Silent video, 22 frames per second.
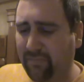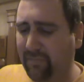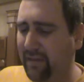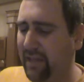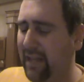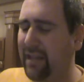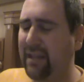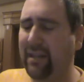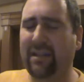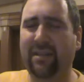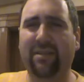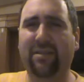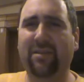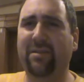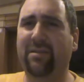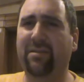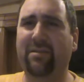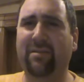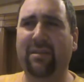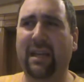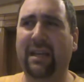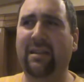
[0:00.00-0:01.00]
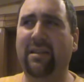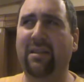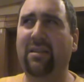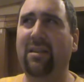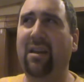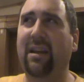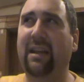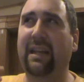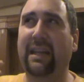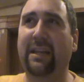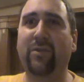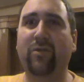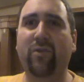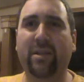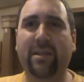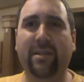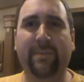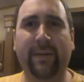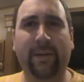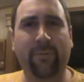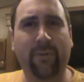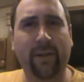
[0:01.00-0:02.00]
And it did not
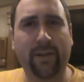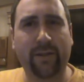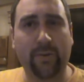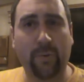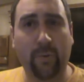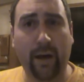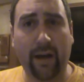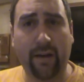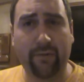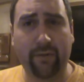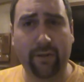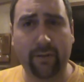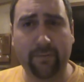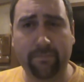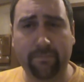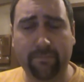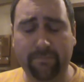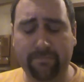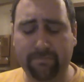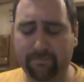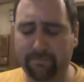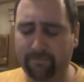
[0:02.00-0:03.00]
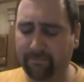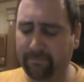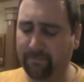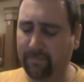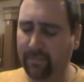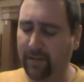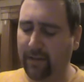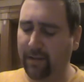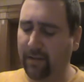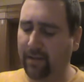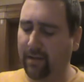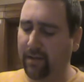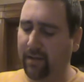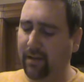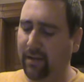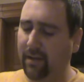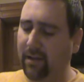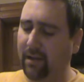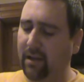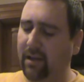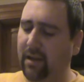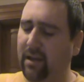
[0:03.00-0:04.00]
interest me whatsoever.
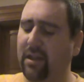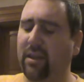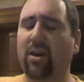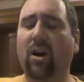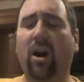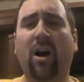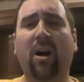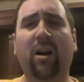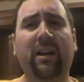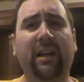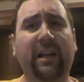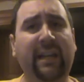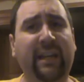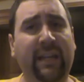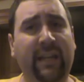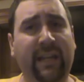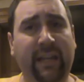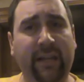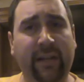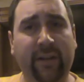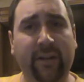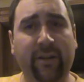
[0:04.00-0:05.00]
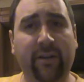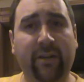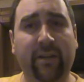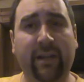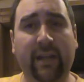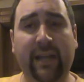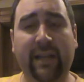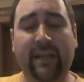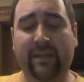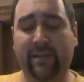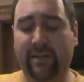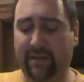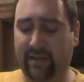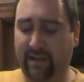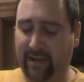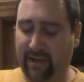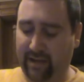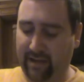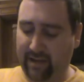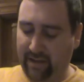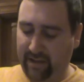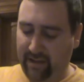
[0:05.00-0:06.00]
The art in here is
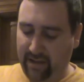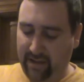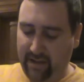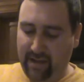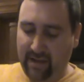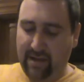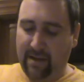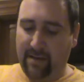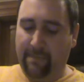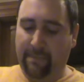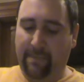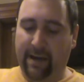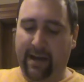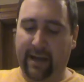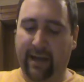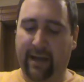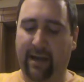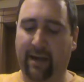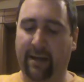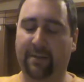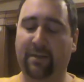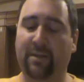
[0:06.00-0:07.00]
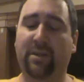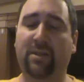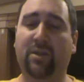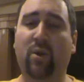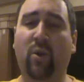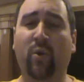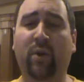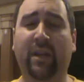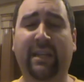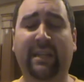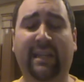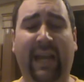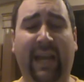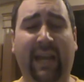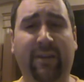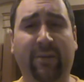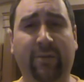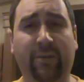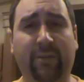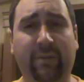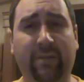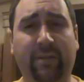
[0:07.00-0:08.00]
done by Tony
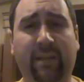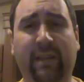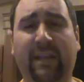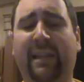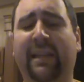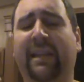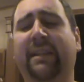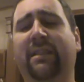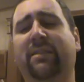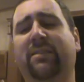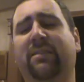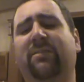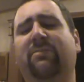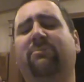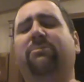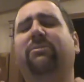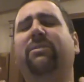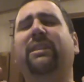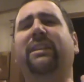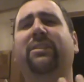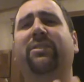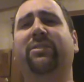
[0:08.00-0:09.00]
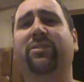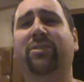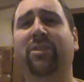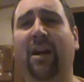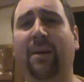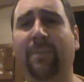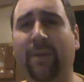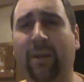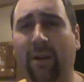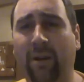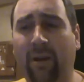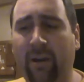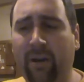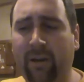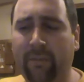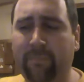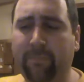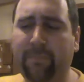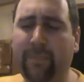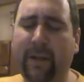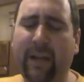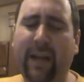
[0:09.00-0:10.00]
Daniels, and he does a really good job on
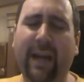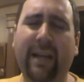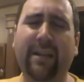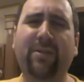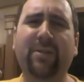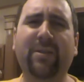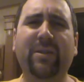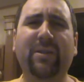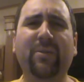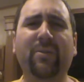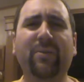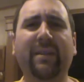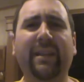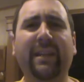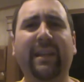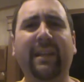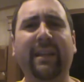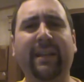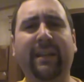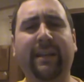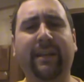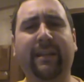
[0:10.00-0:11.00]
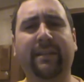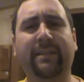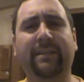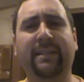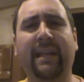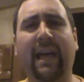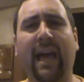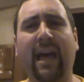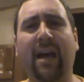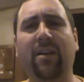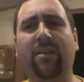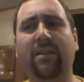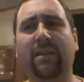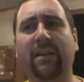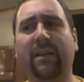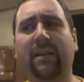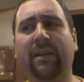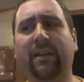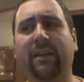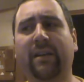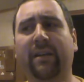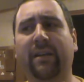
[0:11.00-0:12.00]
art, but I just don't think he can tell
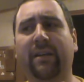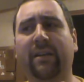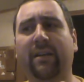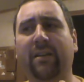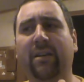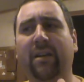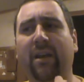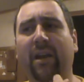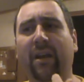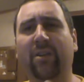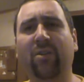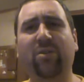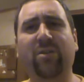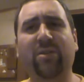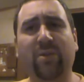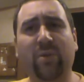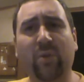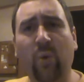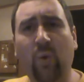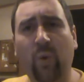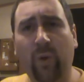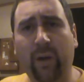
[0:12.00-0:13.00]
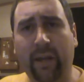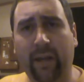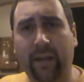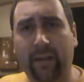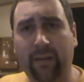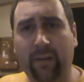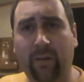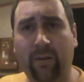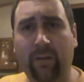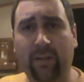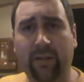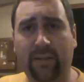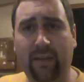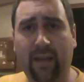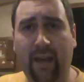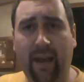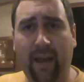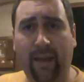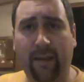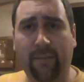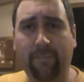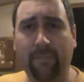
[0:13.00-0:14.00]
a good story all the
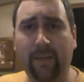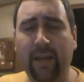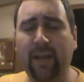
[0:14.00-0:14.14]
time.